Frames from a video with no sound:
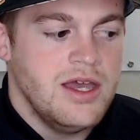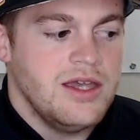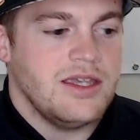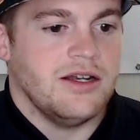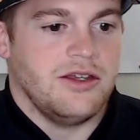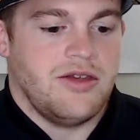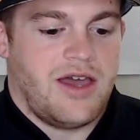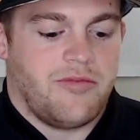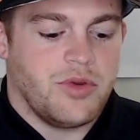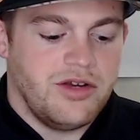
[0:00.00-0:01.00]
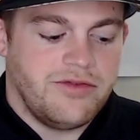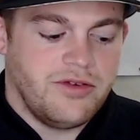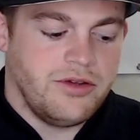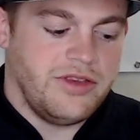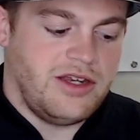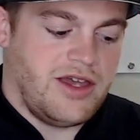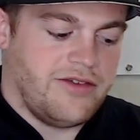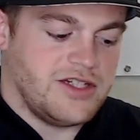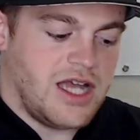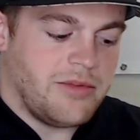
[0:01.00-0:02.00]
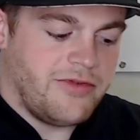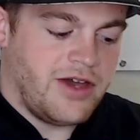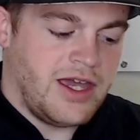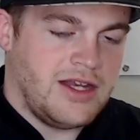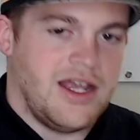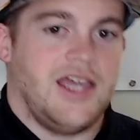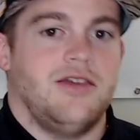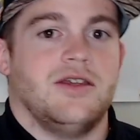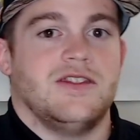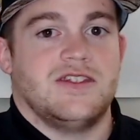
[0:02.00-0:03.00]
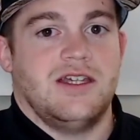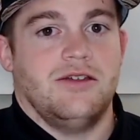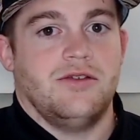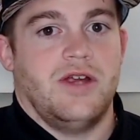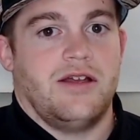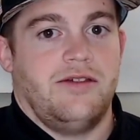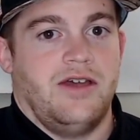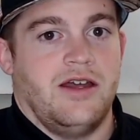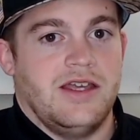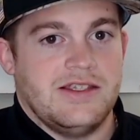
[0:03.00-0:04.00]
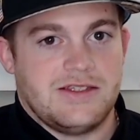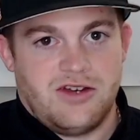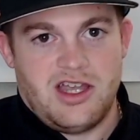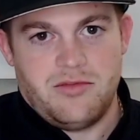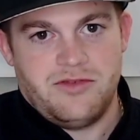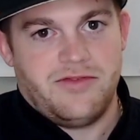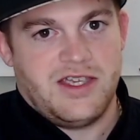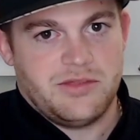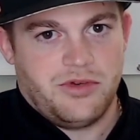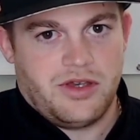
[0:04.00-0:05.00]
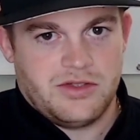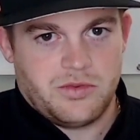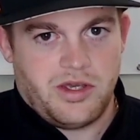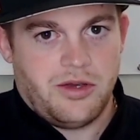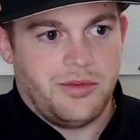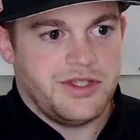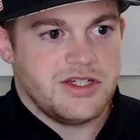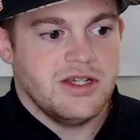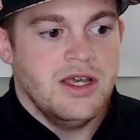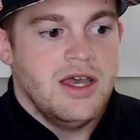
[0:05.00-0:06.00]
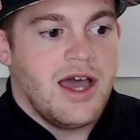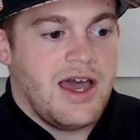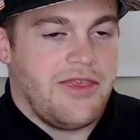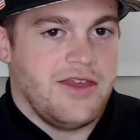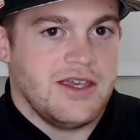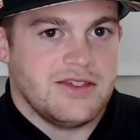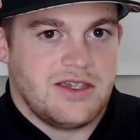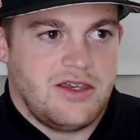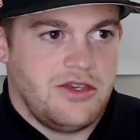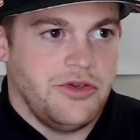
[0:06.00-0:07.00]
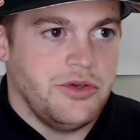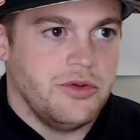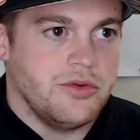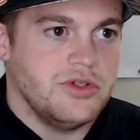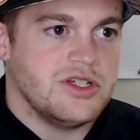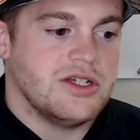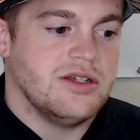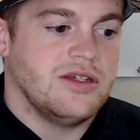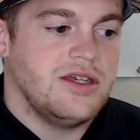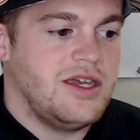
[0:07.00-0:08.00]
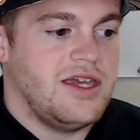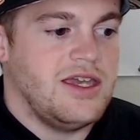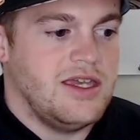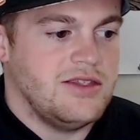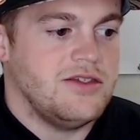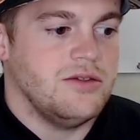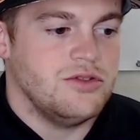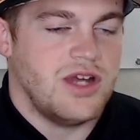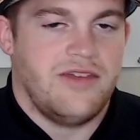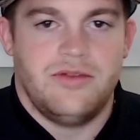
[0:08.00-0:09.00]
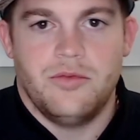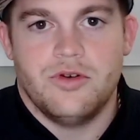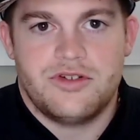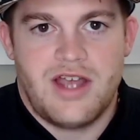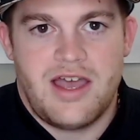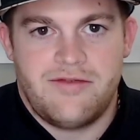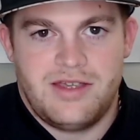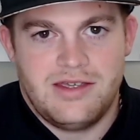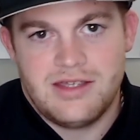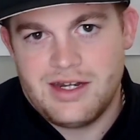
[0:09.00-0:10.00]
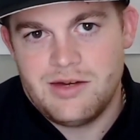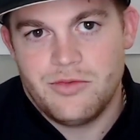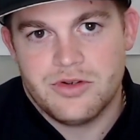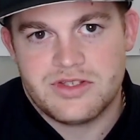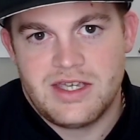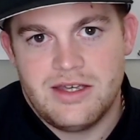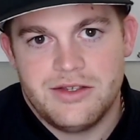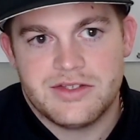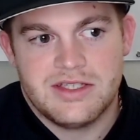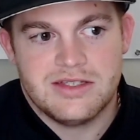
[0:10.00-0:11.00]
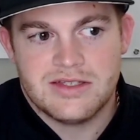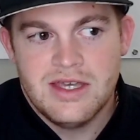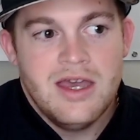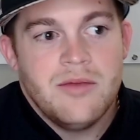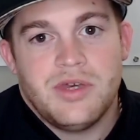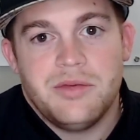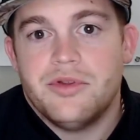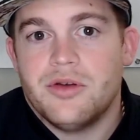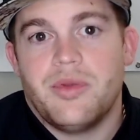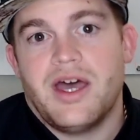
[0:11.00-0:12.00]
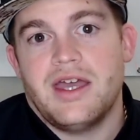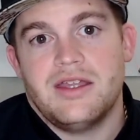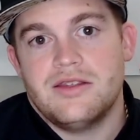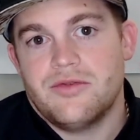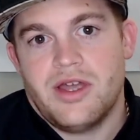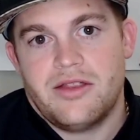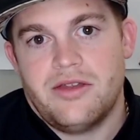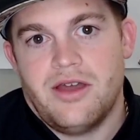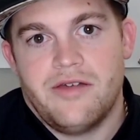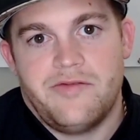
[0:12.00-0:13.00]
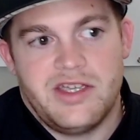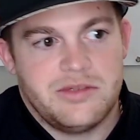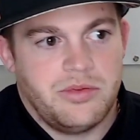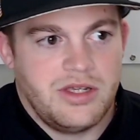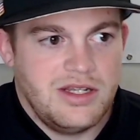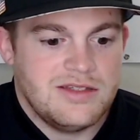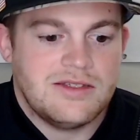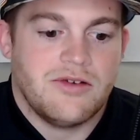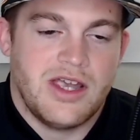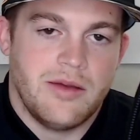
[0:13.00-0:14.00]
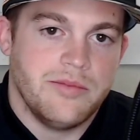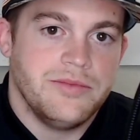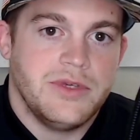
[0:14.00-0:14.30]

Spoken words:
you have Printful, then you have Shopify, and now you can sell directly on Instagram and Facebook as well, which I think is a huge key to driving more traffic and getting more sales. Is people are buying directly on Facebook and Instagram.